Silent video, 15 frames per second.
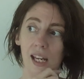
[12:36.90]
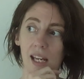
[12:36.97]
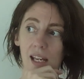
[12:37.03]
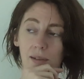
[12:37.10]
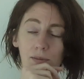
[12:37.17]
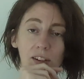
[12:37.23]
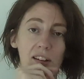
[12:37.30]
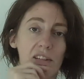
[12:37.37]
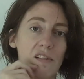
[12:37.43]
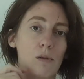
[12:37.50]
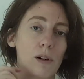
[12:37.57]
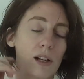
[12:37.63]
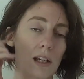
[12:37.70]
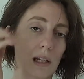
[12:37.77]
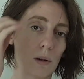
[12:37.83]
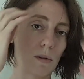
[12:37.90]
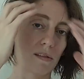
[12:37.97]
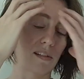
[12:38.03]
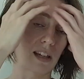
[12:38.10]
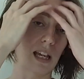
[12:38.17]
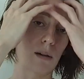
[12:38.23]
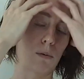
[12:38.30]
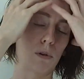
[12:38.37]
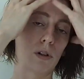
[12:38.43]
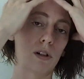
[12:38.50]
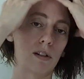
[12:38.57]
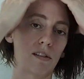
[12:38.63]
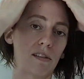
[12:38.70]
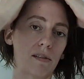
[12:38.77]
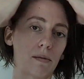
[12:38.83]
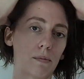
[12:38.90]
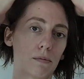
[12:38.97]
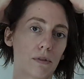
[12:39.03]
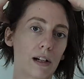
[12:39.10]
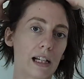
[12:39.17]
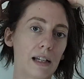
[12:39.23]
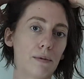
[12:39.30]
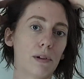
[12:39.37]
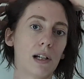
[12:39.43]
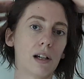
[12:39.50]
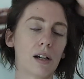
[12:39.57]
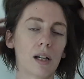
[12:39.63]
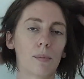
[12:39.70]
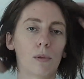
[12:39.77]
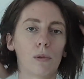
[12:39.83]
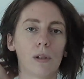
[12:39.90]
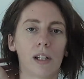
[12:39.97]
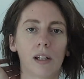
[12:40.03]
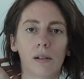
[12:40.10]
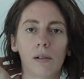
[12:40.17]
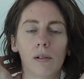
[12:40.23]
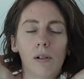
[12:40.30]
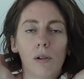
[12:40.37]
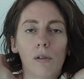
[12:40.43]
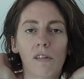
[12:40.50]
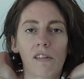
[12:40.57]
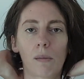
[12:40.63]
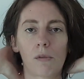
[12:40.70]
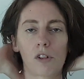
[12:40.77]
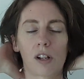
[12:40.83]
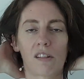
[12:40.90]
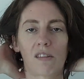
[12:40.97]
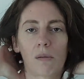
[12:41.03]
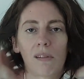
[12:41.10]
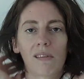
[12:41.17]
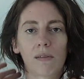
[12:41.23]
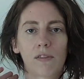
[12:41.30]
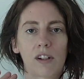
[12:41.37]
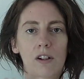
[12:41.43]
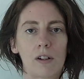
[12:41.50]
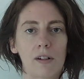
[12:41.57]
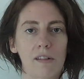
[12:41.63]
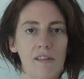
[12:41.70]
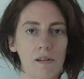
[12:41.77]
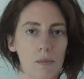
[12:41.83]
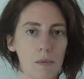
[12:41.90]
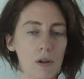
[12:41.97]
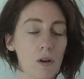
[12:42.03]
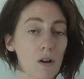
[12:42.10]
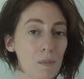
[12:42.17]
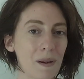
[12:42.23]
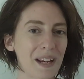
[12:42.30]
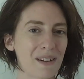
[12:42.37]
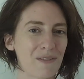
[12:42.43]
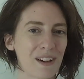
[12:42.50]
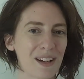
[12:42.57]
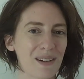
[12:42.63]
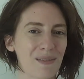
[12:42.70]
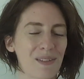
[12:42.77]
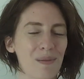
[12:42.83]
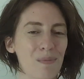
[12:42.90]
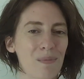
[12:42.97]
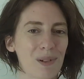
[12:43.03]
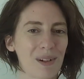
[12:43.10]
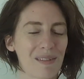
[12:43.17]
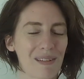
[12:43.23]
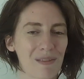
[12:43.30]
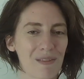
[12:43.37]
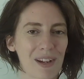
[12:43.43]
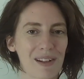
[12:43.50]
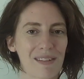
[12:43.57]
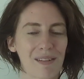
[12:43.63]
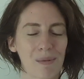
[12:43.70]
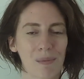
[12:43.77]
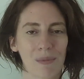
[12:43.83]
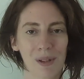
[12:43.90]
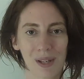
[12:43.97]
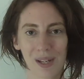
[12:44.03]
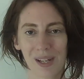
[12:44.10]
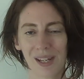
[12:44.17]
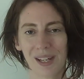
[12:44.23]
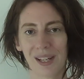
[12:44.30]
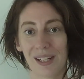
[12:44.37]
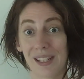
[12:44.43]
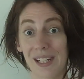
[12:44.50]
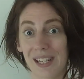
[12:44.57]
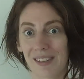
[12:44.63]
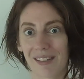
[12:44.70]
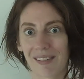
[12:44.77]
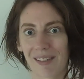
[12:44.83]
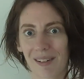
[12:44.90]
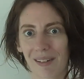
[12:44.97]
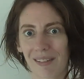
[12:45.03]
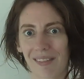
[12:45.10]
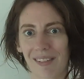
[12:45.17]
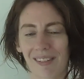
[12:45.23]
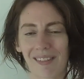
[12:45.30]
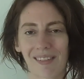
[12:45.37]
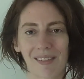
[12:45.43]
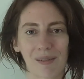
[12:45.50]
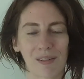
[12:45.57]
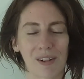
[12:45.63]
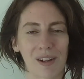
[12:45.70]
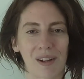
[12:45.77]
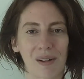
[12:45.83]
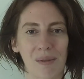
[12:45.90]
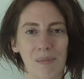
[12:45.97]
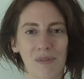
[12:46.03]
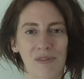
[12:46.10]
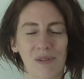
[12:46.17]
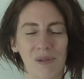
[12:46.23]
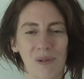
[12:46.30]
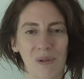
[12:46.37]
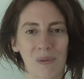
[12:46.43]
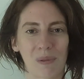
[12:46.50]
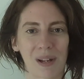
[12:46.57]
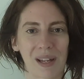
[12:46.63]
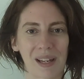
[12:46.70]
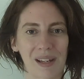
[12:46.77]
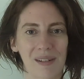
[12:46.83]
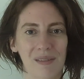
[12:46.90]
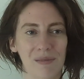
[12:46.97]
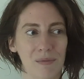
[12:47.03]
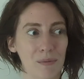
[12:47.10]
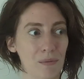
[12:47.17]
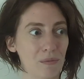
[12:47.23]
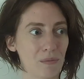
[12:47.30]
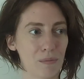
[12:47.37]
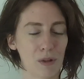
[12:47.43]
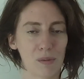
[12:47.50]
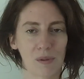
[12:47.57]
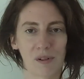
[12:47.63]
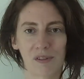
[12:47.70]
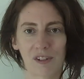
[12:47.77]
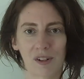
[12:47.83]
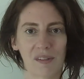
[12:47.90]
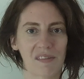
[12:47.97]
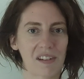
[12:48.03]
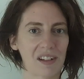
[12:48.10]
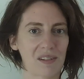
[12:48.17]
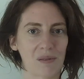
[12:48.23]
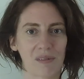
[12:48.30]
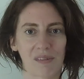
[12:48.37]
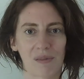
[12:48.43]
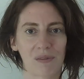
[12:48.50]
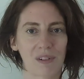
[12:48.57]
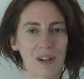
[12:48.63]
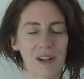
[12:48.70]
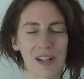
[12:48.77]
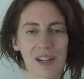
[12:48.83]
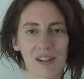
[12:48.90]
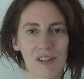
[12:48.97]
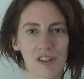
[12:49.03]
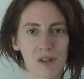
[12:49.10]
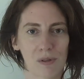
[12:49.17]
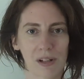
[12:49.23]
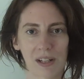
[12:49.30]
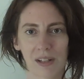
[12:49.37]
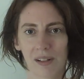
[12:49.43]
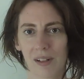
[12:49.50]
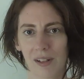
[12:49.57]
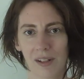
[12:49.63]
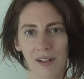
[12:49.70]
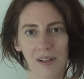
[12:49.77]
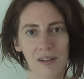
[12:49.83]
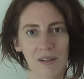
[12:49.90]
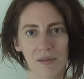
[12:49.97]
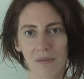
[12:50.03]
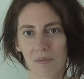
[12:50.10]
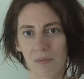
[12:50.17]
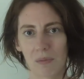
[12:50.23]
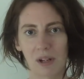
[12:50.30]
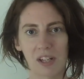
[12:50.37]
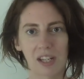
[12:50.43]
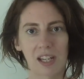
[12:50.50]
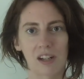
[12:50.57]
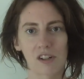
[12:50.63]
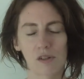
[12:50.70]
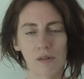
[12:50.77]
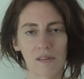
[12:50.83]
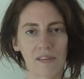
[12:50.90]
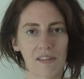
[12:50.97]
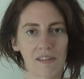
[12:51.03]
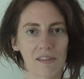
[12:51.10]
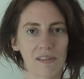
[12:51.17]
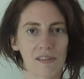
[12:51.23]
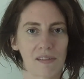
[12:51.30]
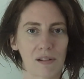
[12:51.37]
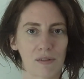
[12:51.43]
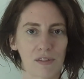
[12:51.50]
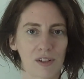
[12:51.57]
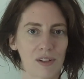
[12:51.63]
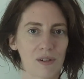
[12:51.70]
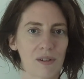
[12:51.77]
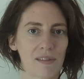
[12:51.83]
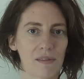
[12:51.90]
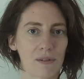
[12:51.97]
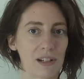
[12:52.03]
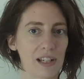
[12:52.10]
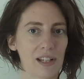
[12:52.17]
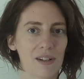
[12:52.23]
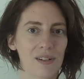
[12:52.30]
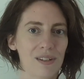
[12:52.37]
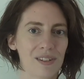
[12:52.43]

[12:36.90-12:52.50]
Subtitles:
invest quite a lot to get one that's really reliable and not subject to interference. I'm not a big fan of them, because I've had some near disasters before where mobile phone signals have cut in during wedding entrances and stuff. You know, it's really,